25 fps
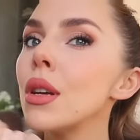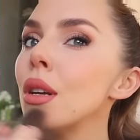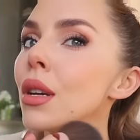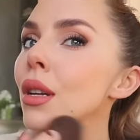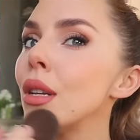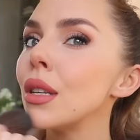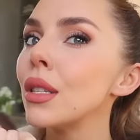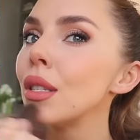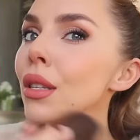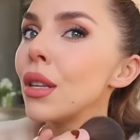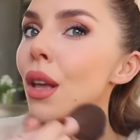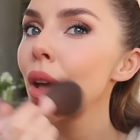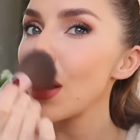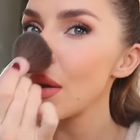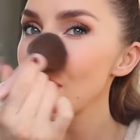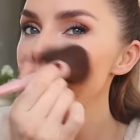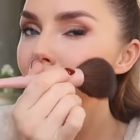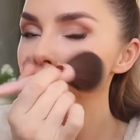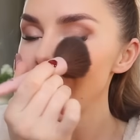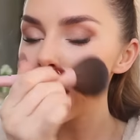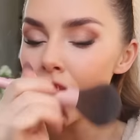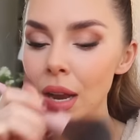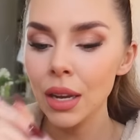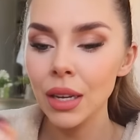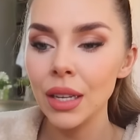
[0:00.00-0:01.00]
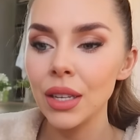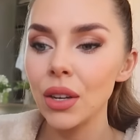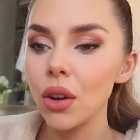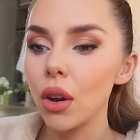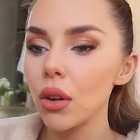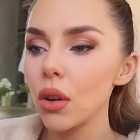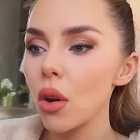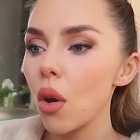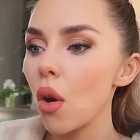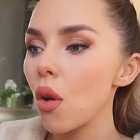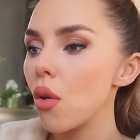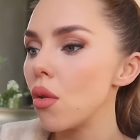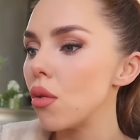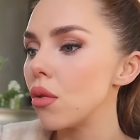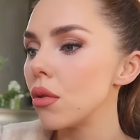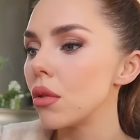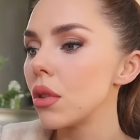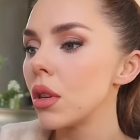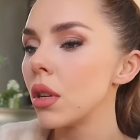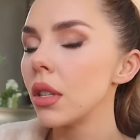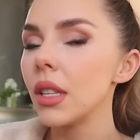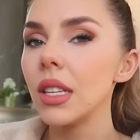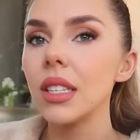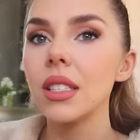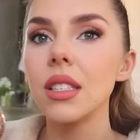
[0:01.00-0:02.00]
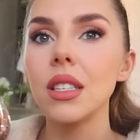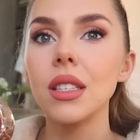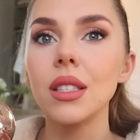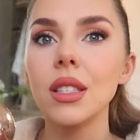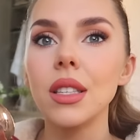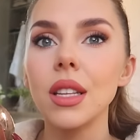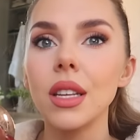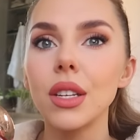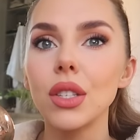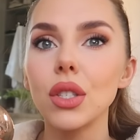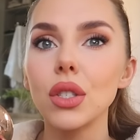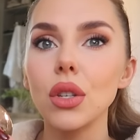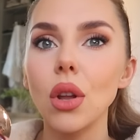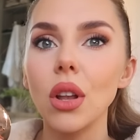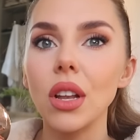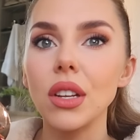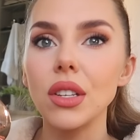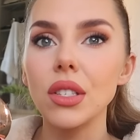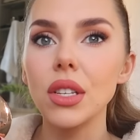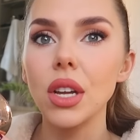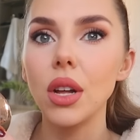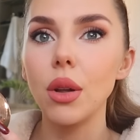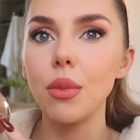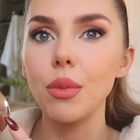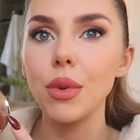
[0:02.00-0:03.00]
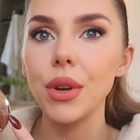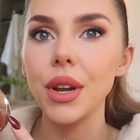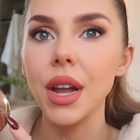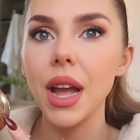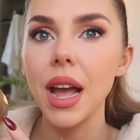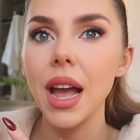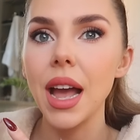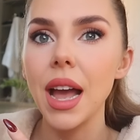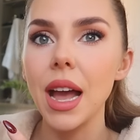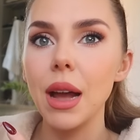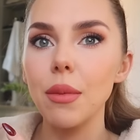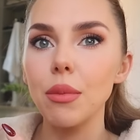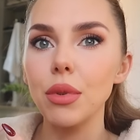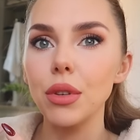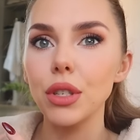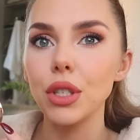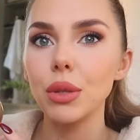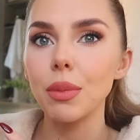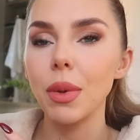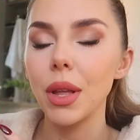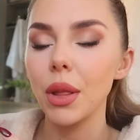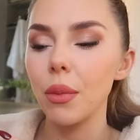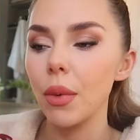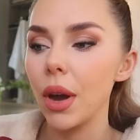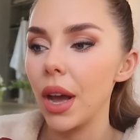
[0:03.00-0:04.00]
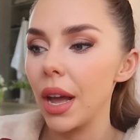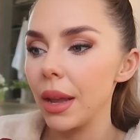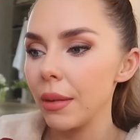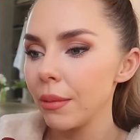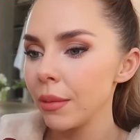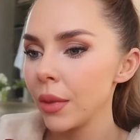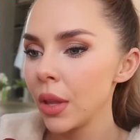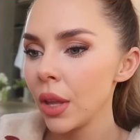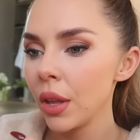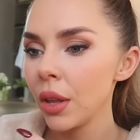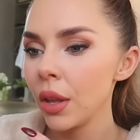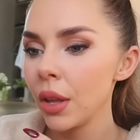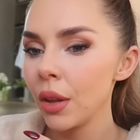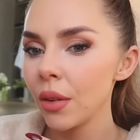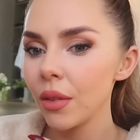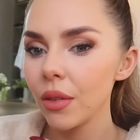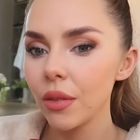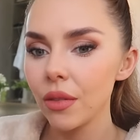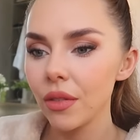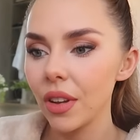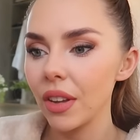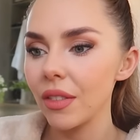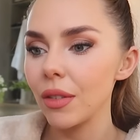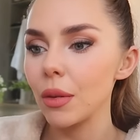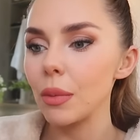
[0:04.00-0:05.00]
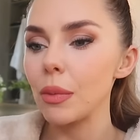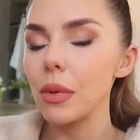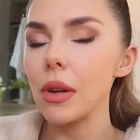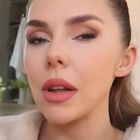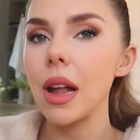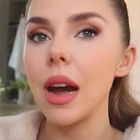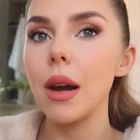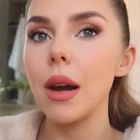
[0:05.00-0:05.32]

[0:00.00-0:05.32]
It has finally got cold. This is the Charlotte Tilbury airbrush, by the way. Favorite